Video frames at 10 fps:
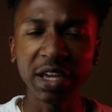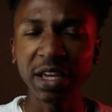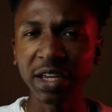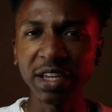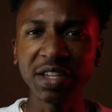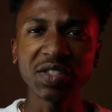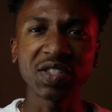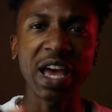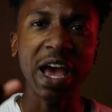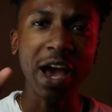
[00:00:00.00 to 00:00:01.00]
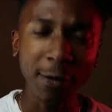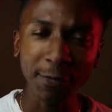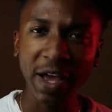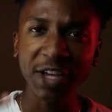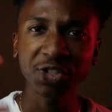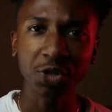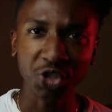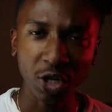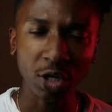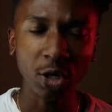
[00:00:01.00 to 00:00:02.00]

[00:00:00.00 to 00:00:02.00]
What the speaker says: is how fast your shutter